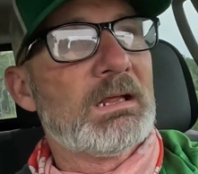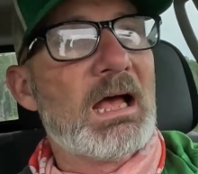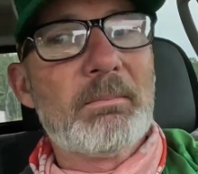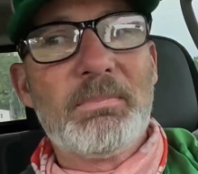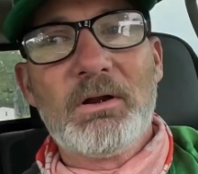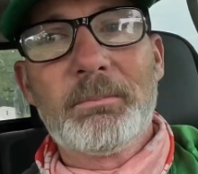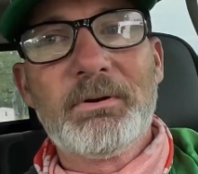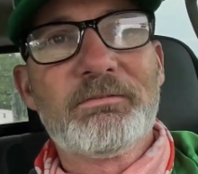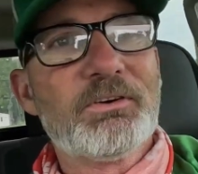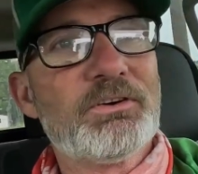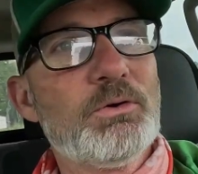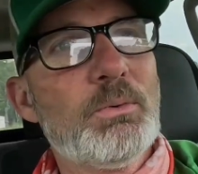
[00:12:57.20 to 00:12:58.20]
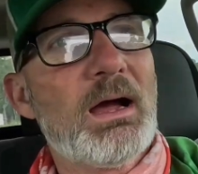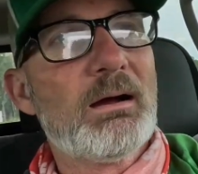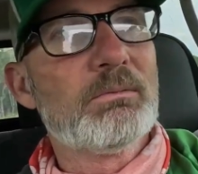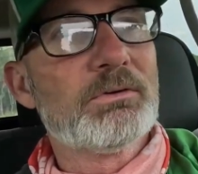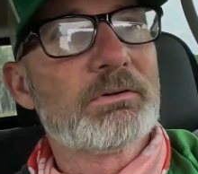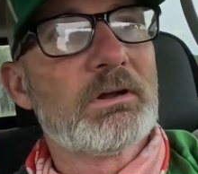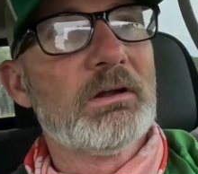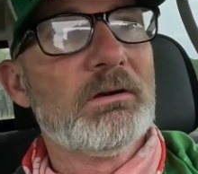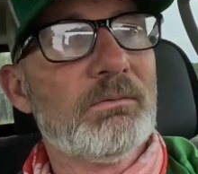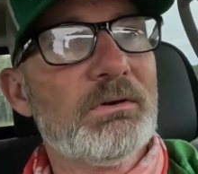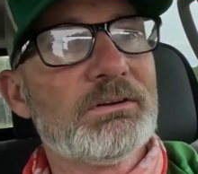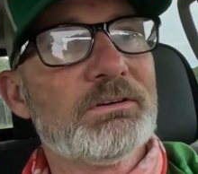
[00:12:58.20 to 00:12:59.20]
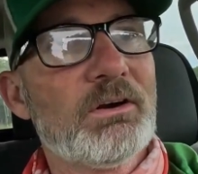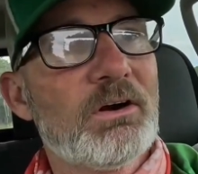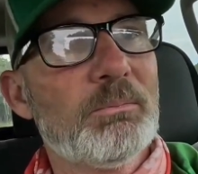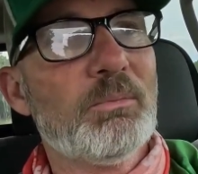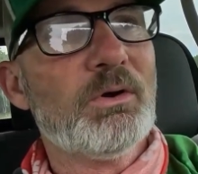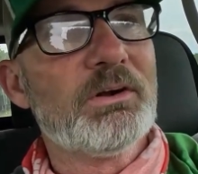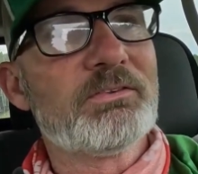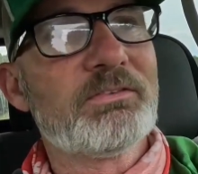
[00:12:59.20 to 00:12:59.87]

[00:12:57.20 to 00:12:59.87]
yeah, I've been up here for two hours cutting on this yard. Boy,